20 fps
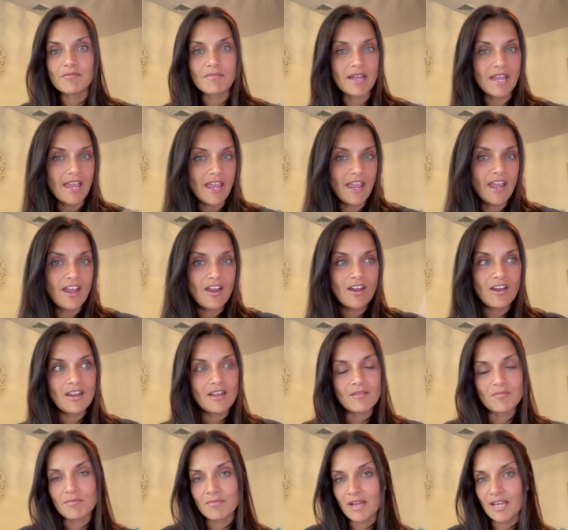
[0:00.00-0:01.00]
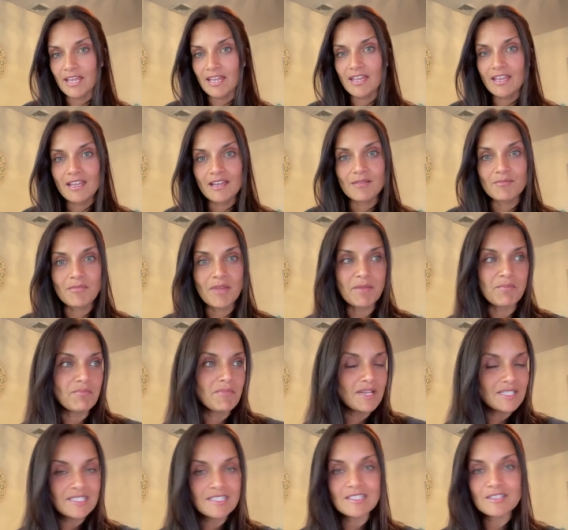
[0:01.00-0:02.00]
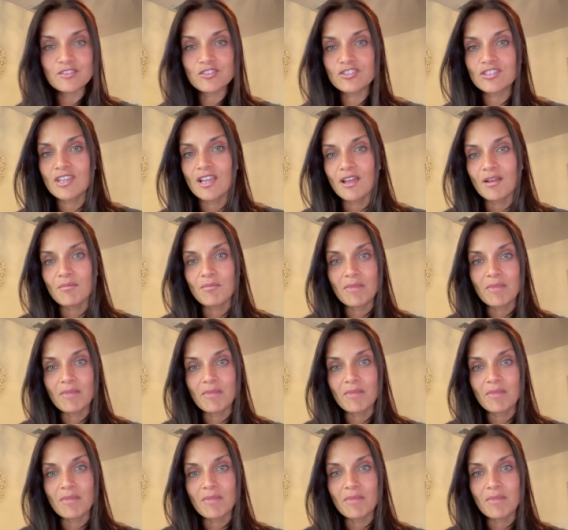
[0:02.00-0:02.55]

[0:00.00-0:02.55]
my hair, my, my muscles,